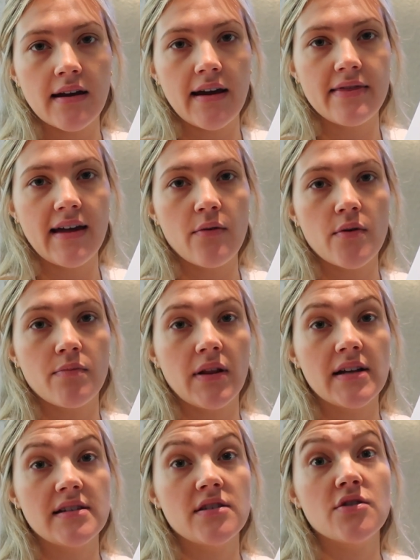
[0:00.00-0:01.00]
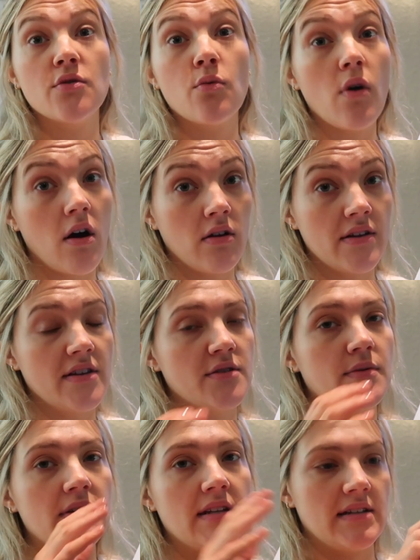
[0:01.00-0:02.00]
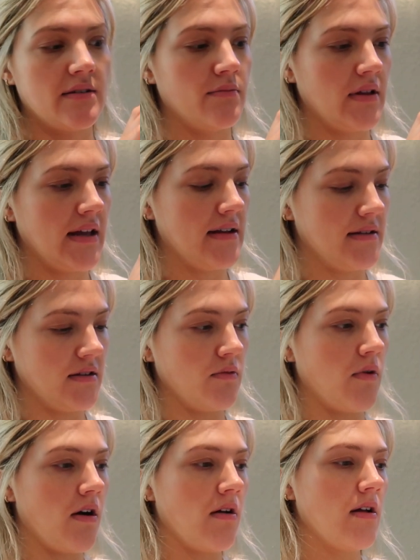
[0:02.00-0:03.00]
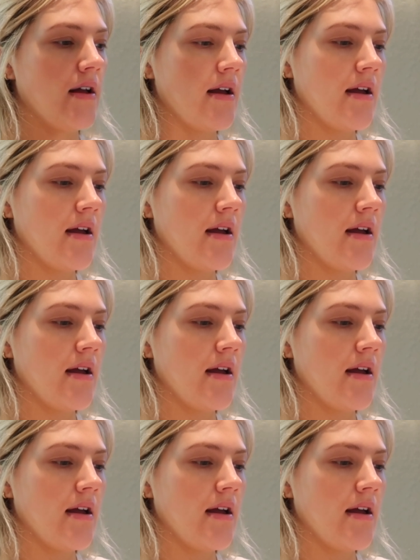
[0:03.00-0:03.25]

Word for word: and that one plugs into the wall and this one doesn't plug into the wall.